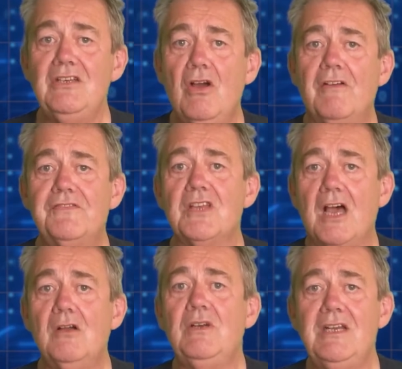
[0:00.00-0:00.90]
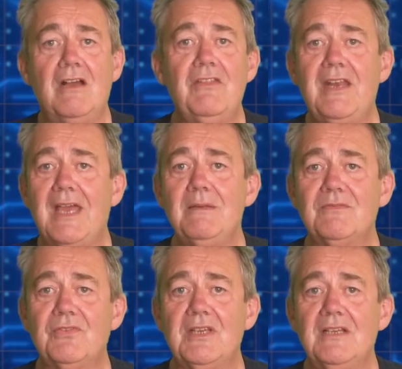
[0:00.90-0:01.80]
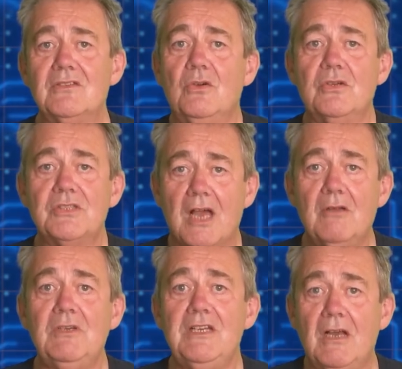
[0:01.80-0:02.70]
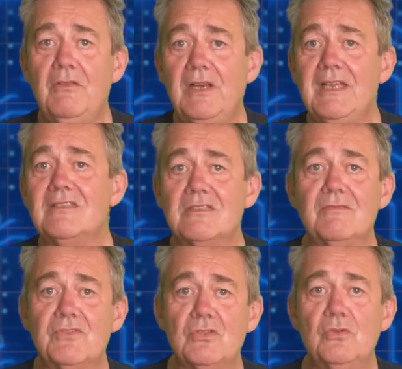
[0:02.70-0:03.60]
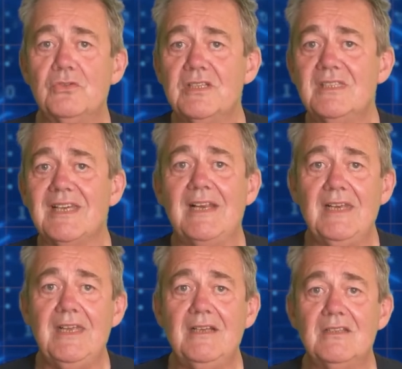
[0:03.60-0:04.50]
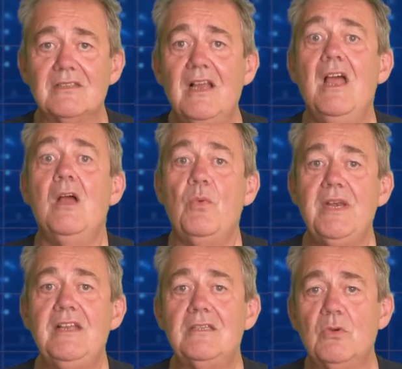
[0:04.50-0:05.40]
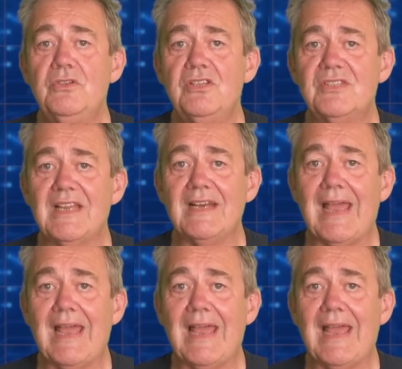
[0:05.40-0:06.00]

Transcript: enough to only know the names for things or to only know the lists of tools and techniques. We need to understand